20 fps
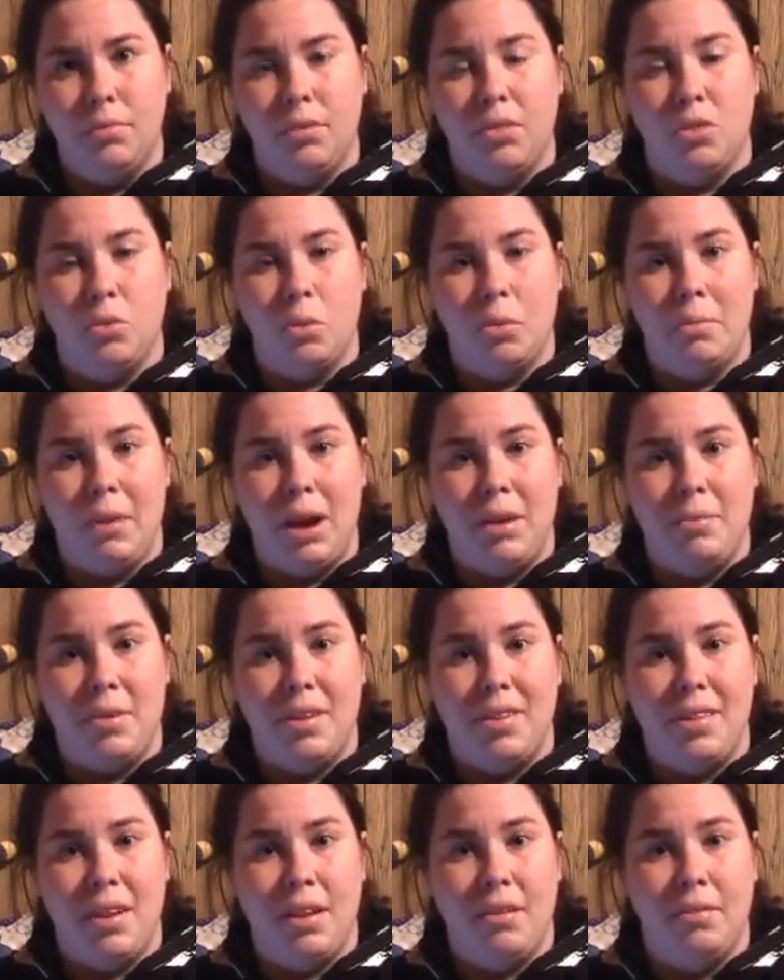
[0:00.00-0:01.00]
to remind
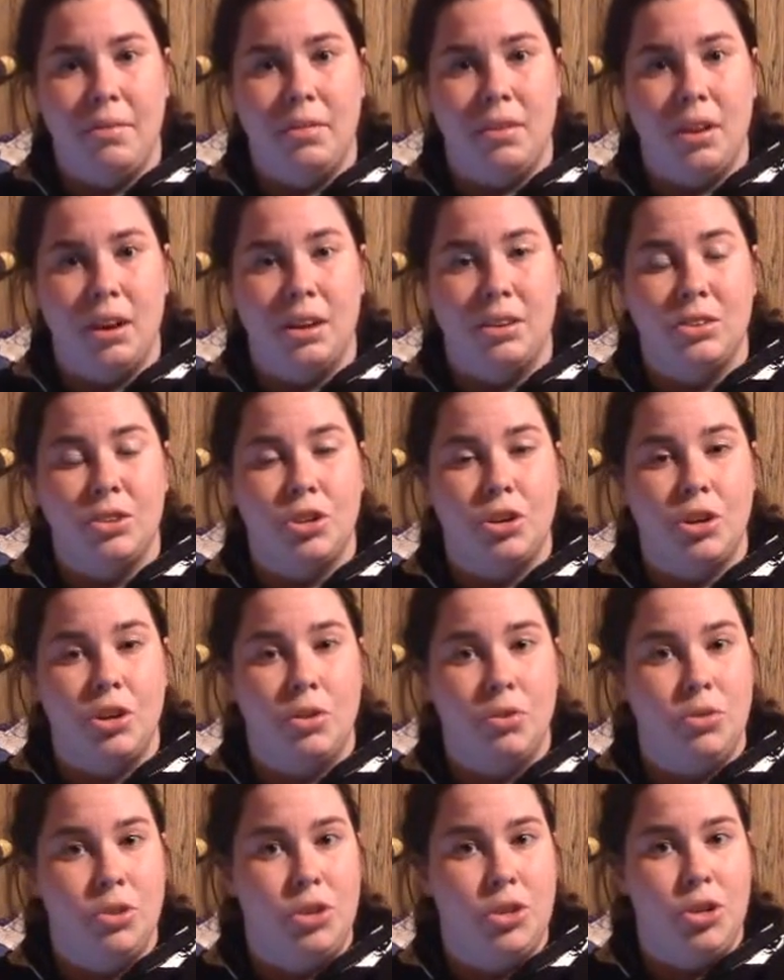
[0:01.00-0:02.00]
myself not to
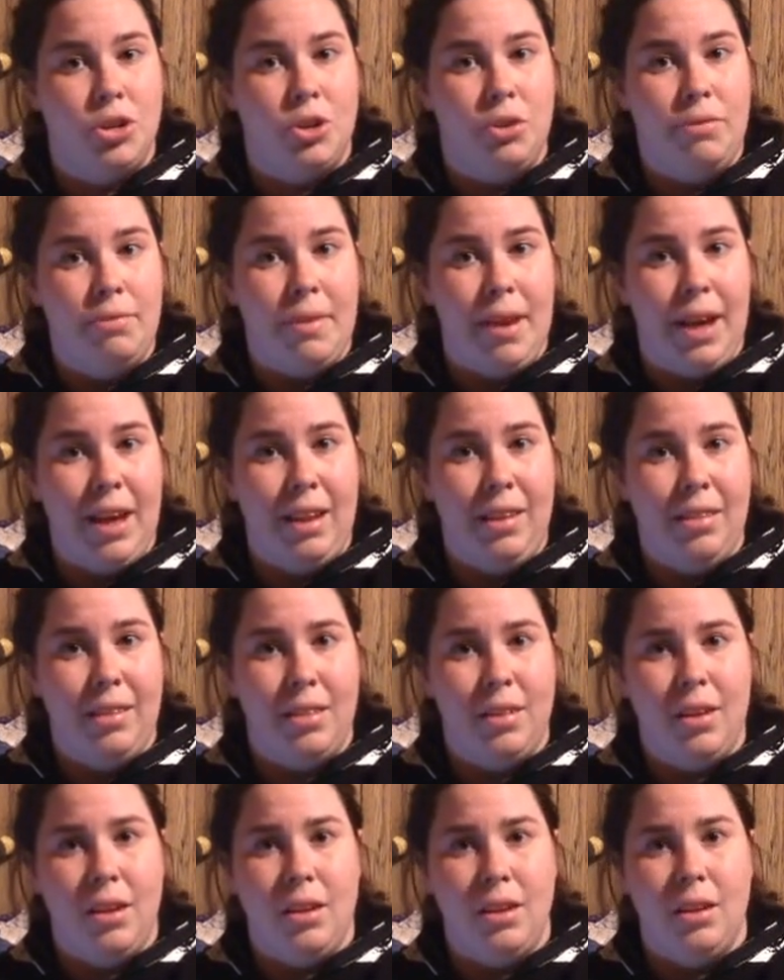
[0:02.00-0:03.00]
go too
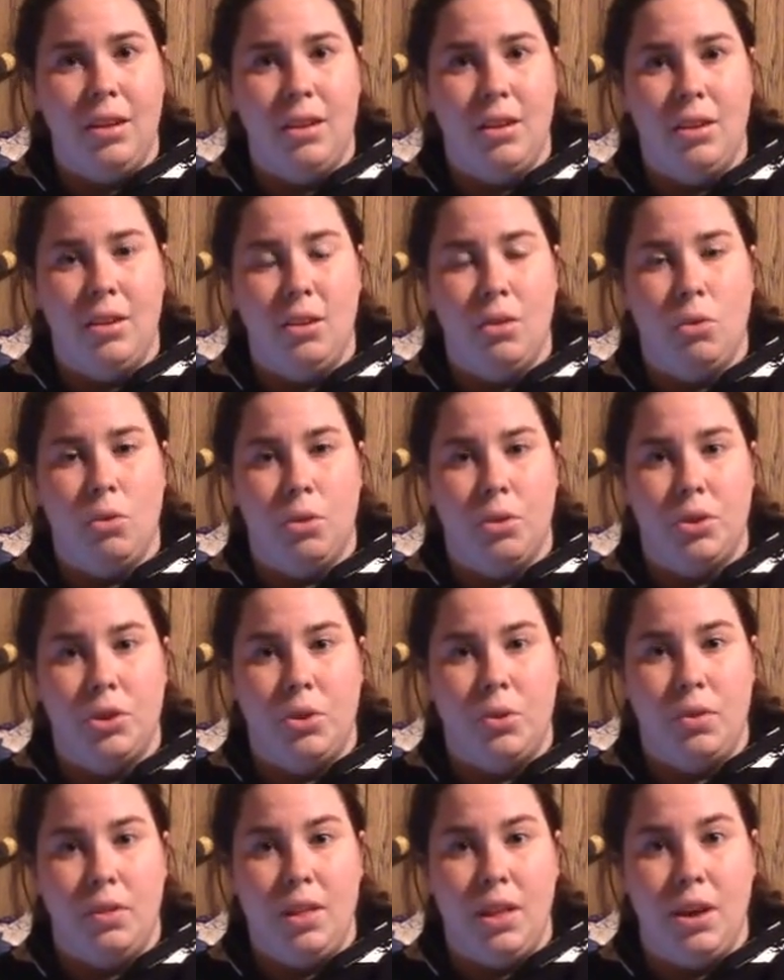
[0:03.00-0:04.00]
fast or
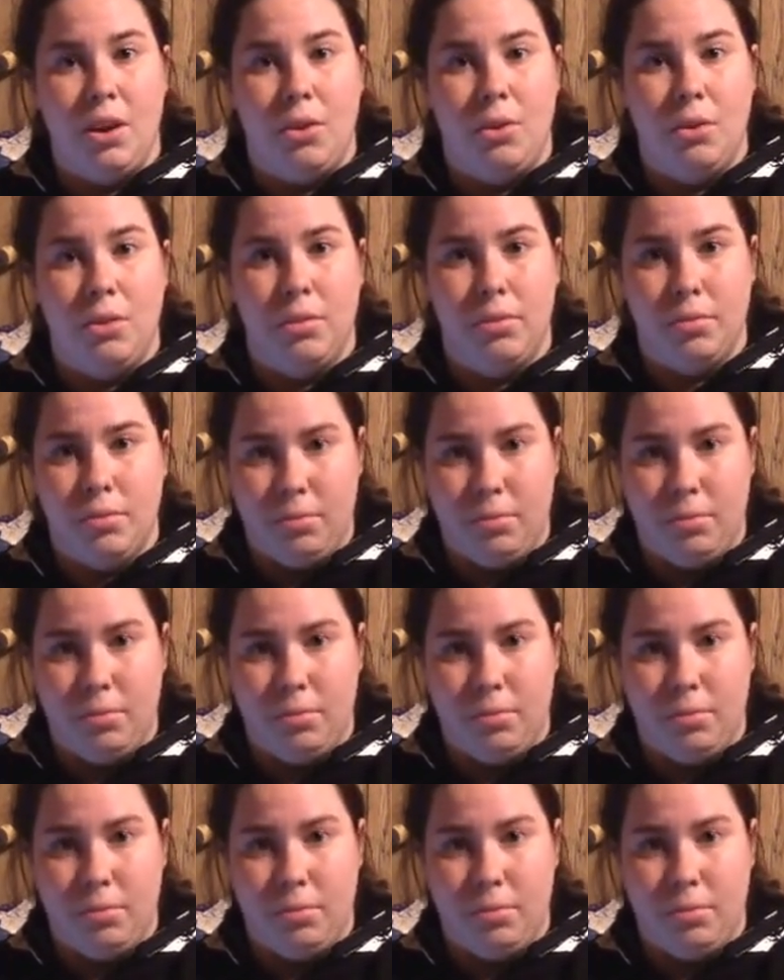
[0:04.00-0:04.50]
too slow.